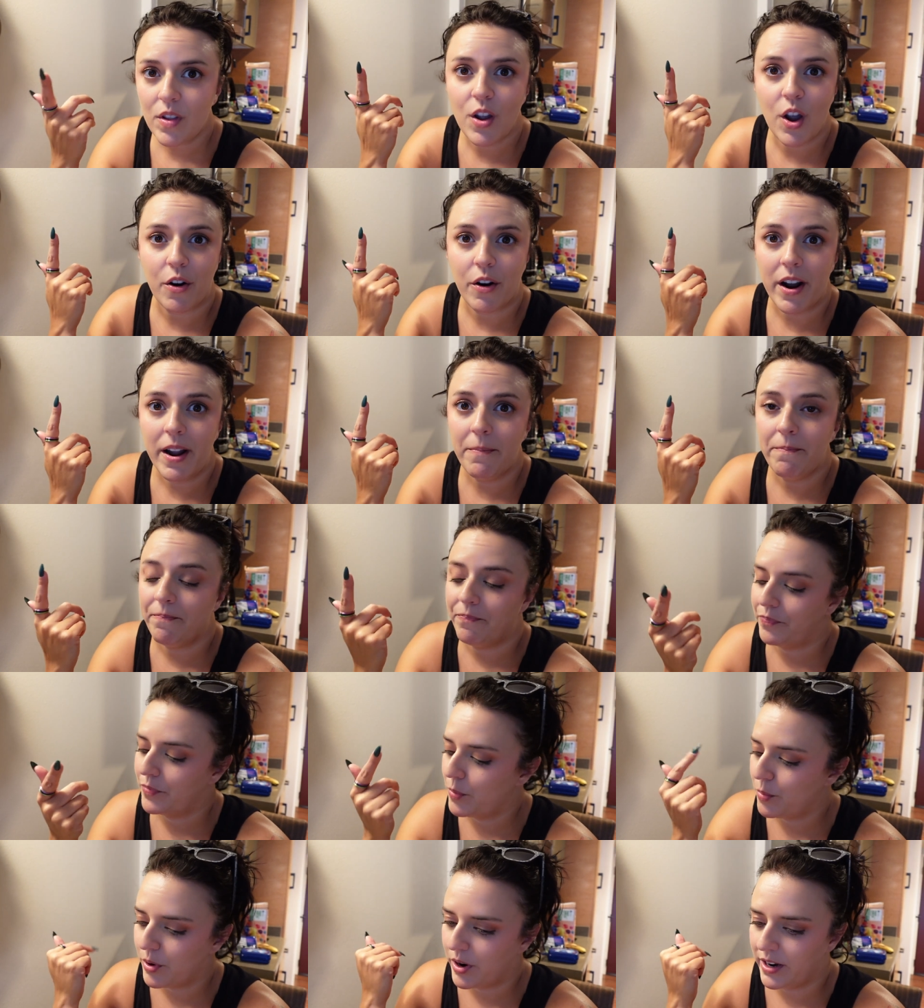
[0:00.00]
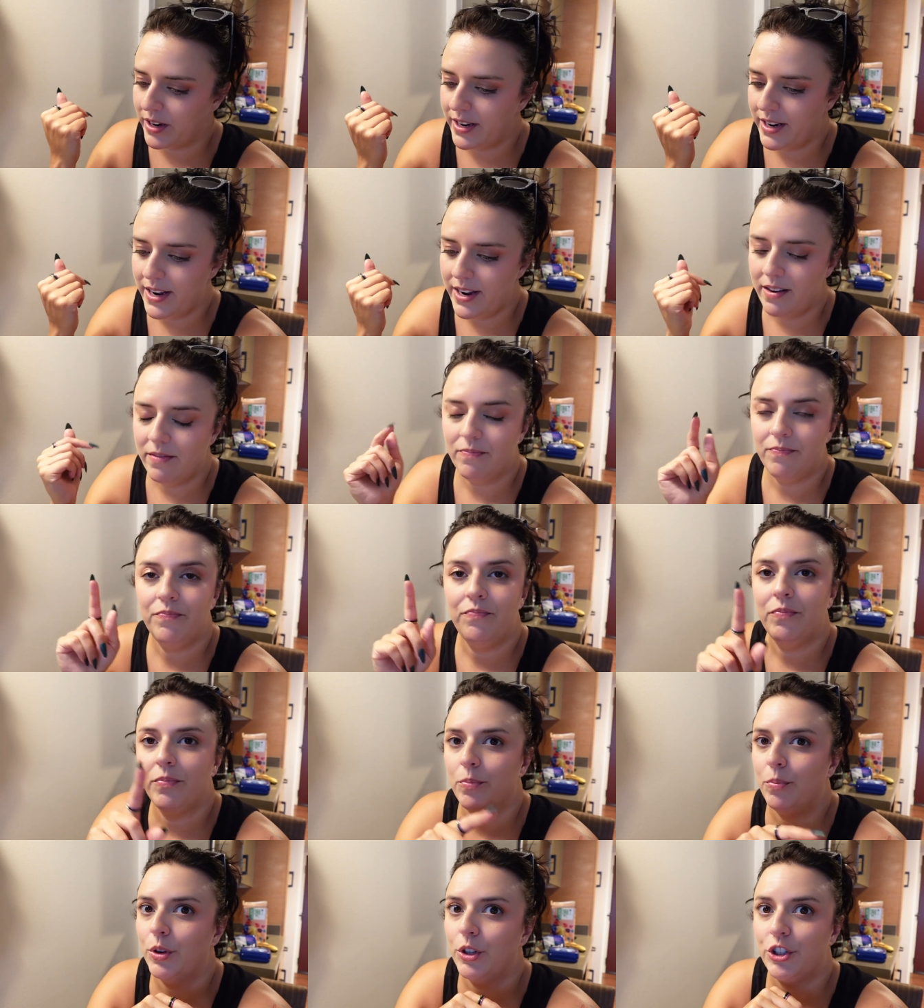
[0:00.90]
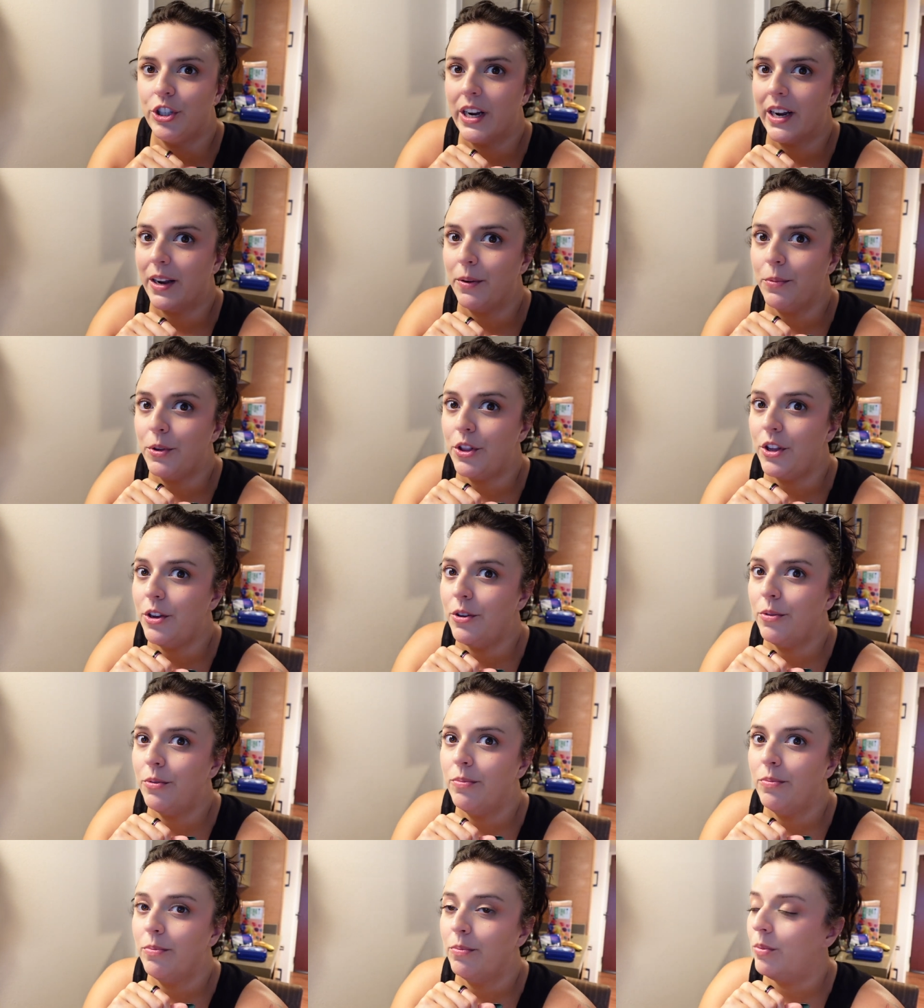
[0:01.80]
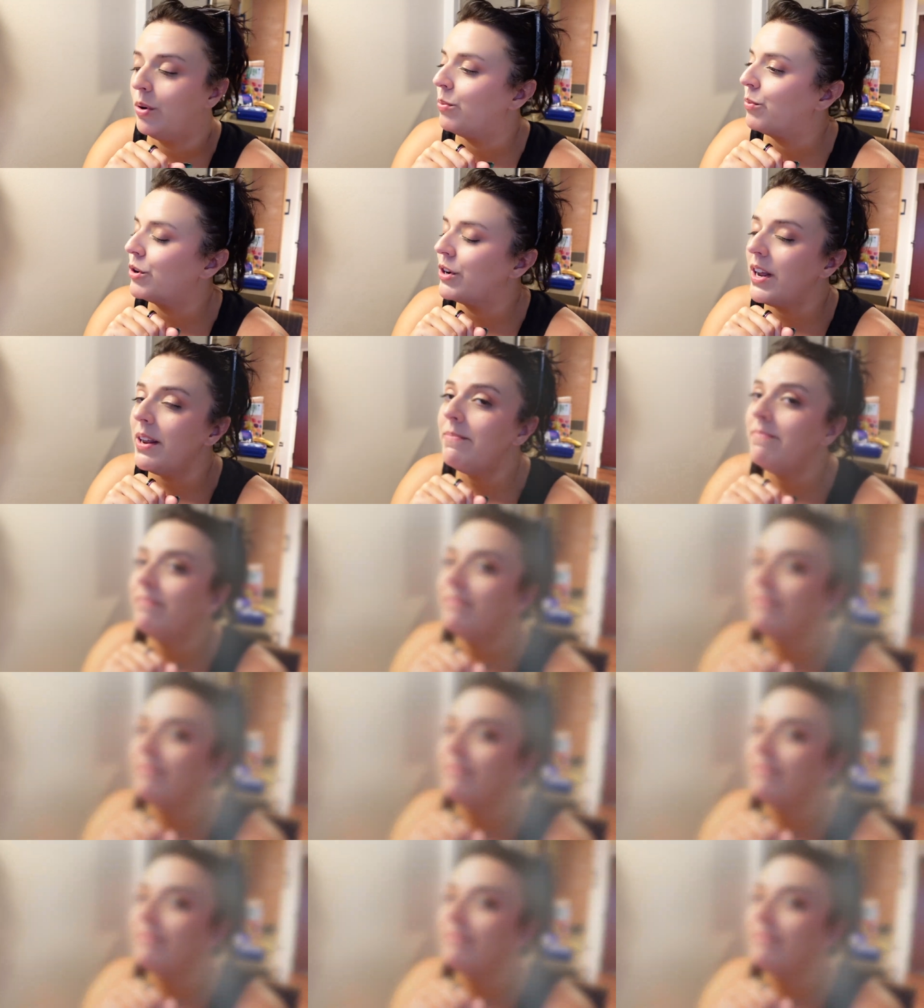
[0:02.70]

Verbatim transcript: All right, we're gonna eat and we'll check in with you when we're done.